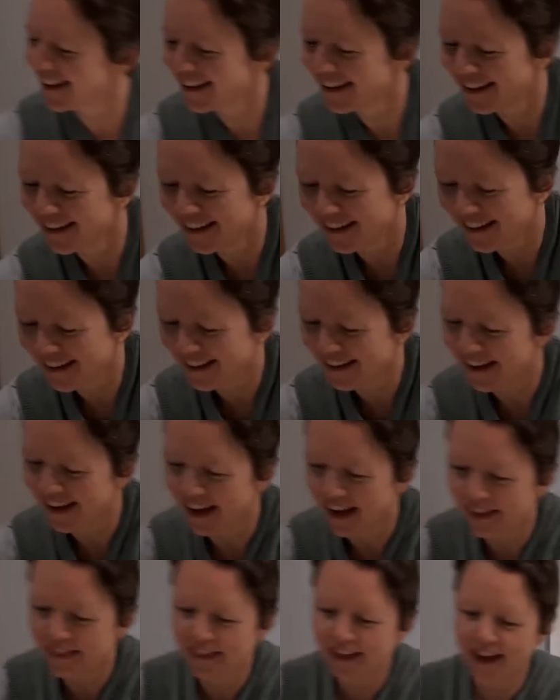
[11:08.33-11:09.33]

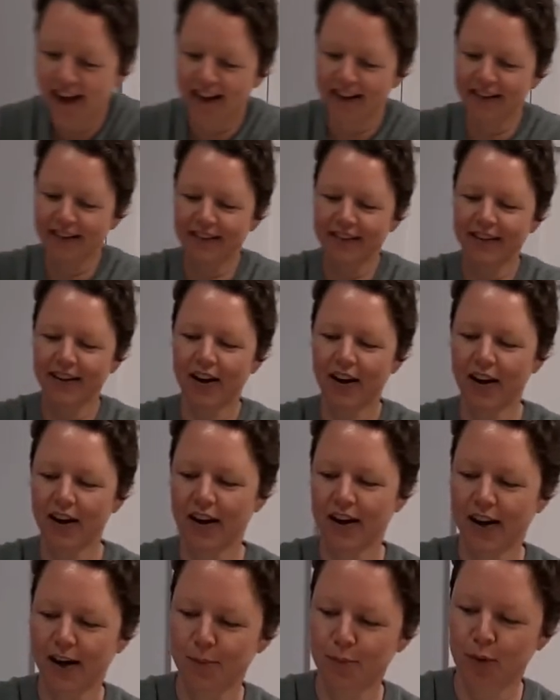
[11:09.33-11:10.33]
And then
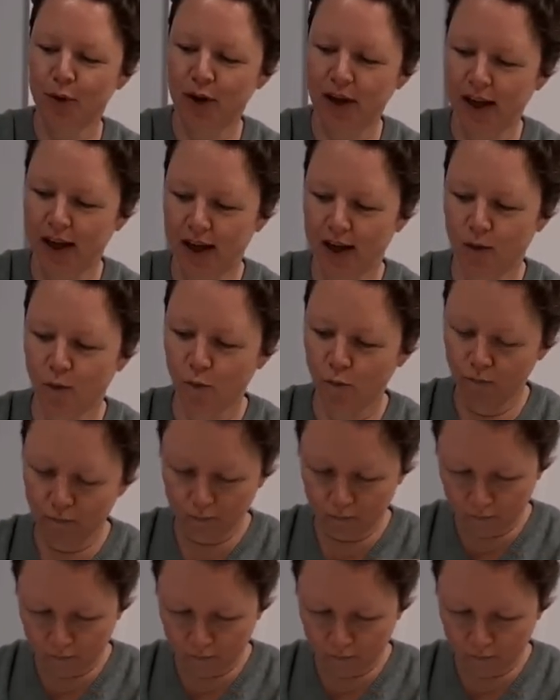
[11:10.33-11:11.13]
I put in,